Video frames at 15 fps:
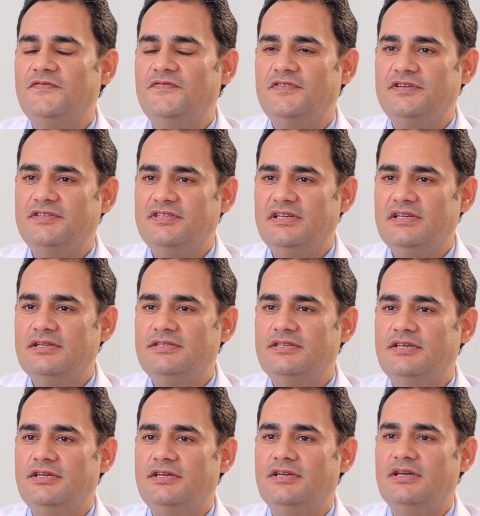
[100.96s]

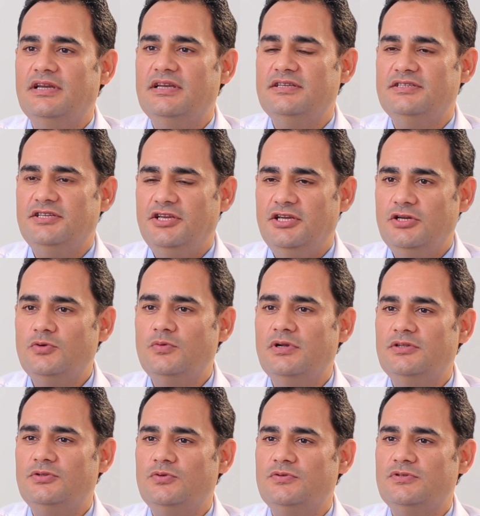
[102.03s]
infertility is
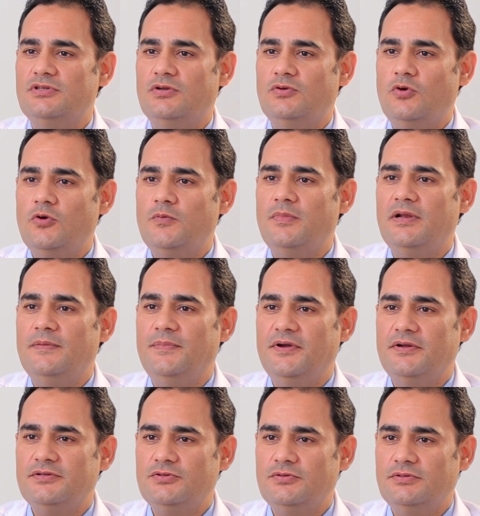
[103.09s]
equal to the normal
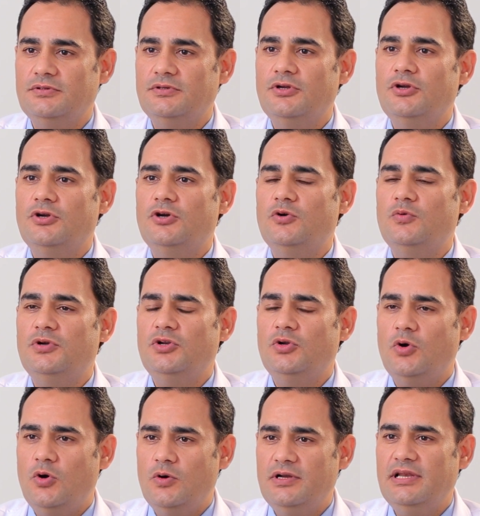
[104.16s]
person
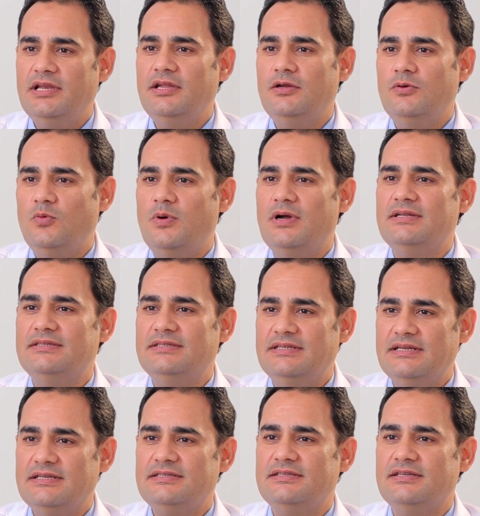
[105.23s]
when only one
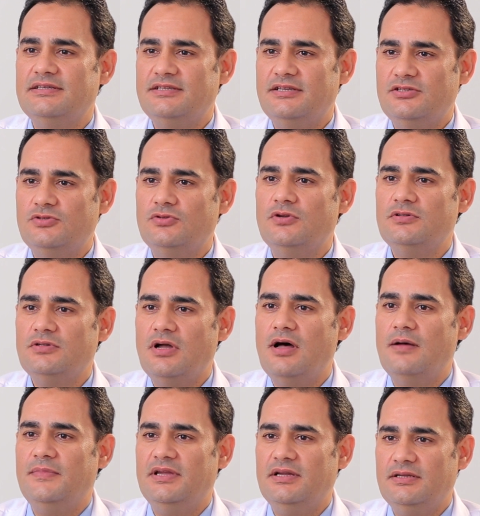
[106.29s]
testis is not
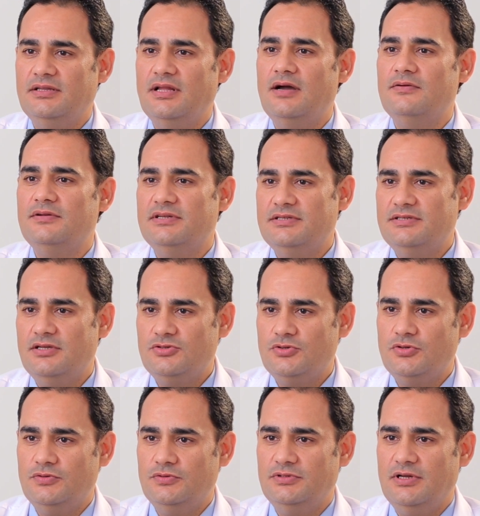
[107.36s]
coming down in the
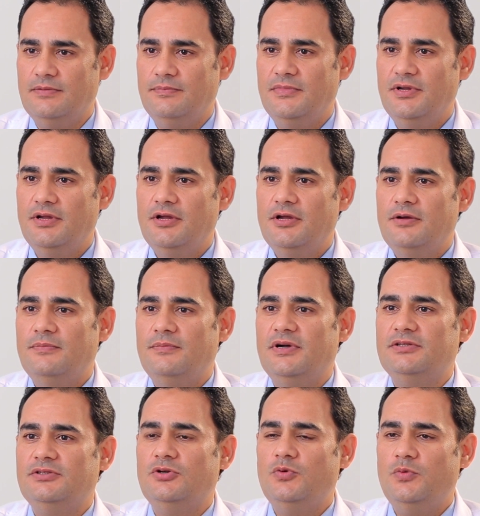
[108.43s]
scrotum.
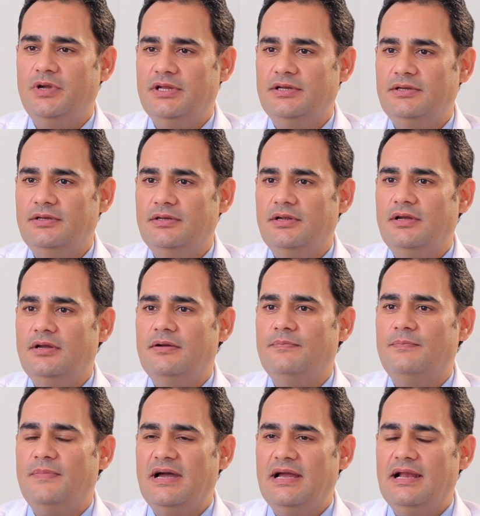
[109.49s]
But when
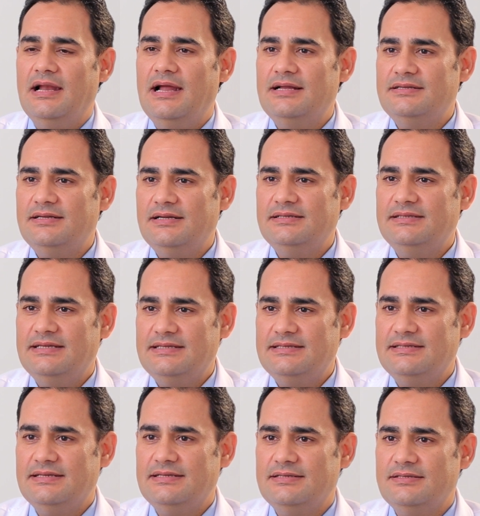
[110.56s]
bilateral
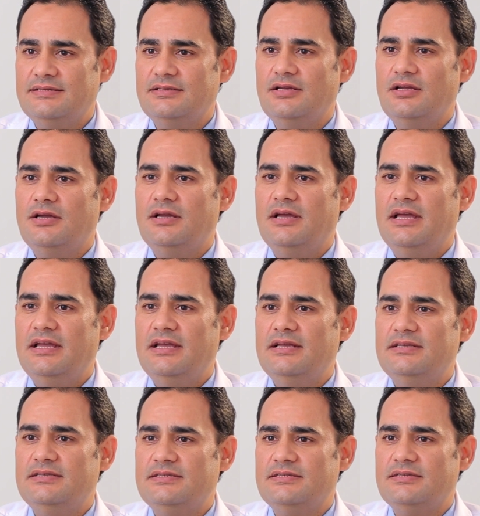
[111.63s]
testis
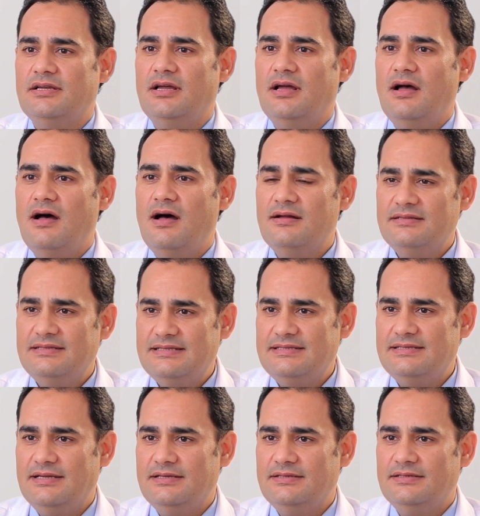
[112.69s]
is
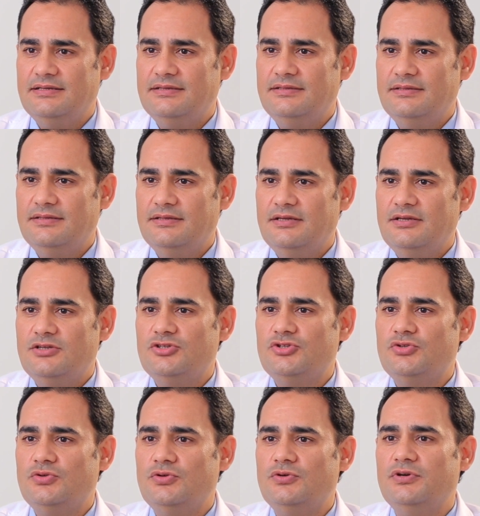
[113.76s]
undescended,
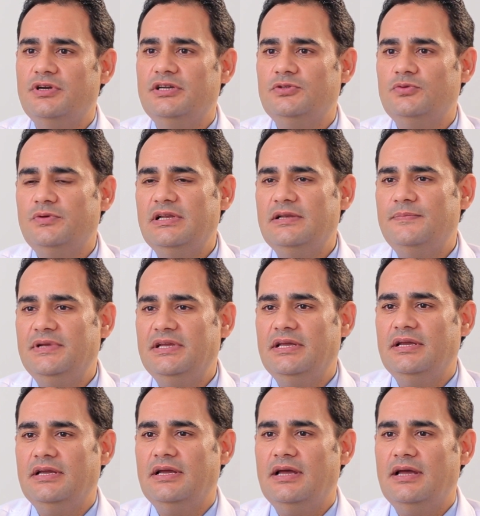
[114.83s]
so it will
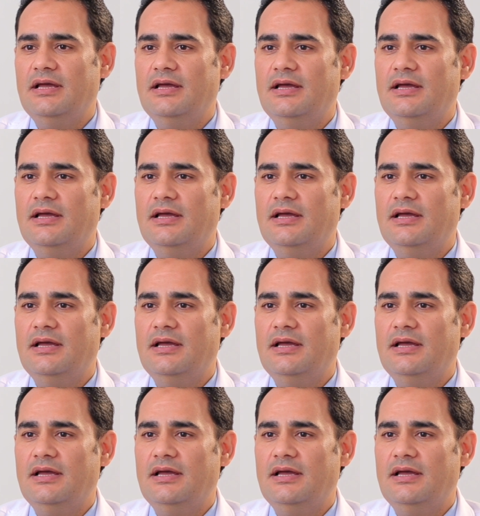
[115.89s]
be